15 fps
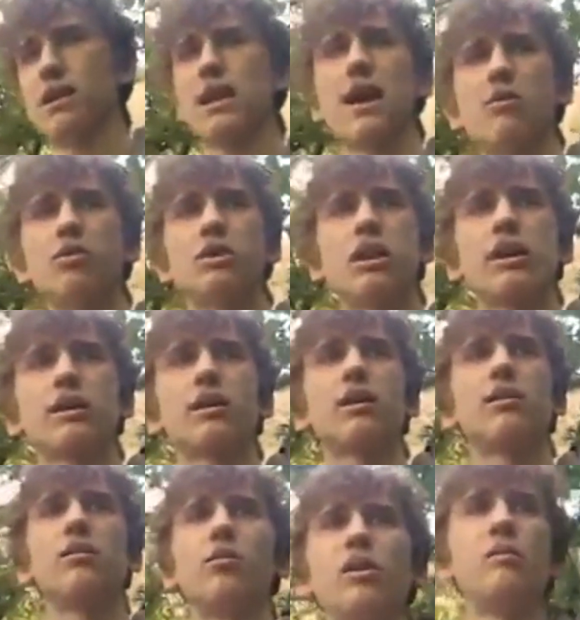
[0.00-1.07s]
that was, like,
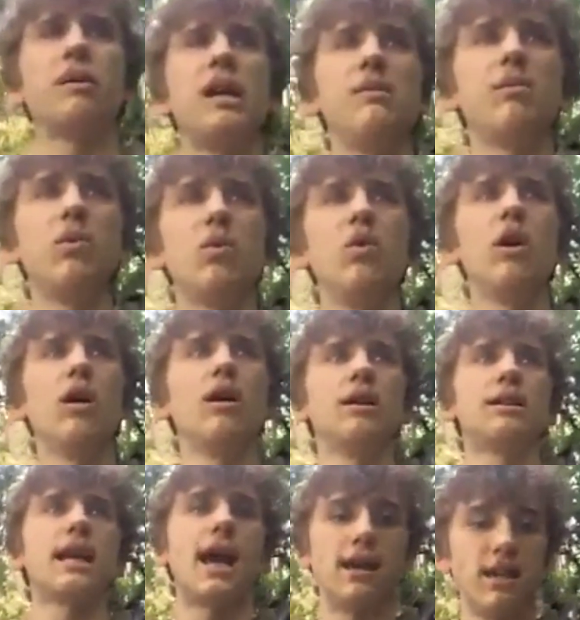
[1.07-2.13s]
with people
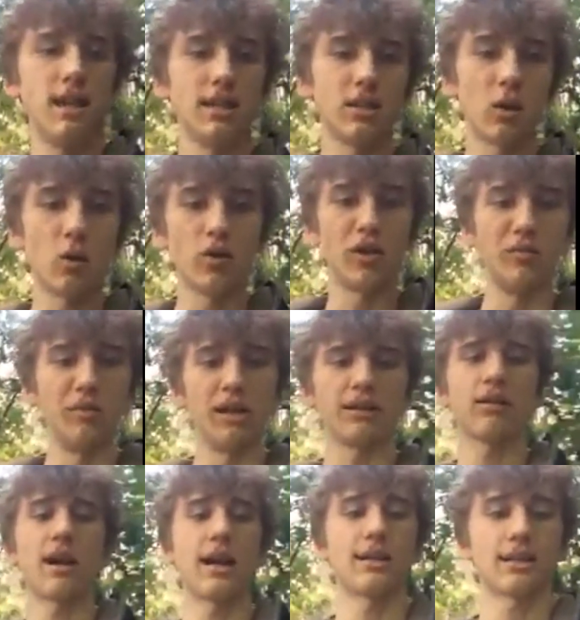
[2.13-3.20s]
10 years older than me,
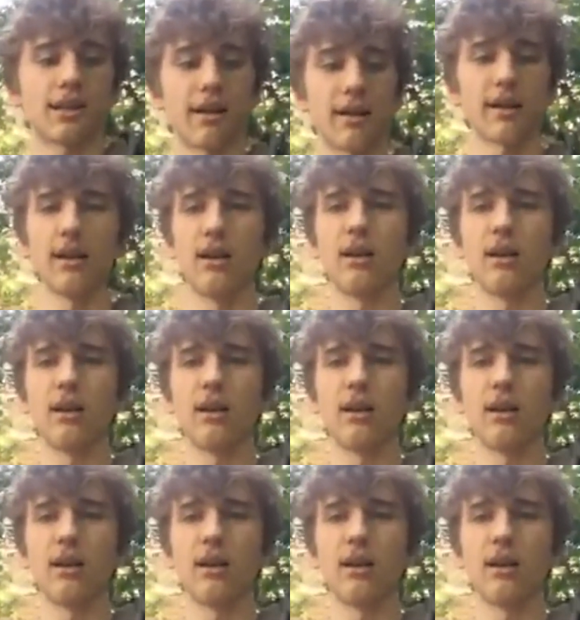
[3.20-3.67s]
and I had to, like,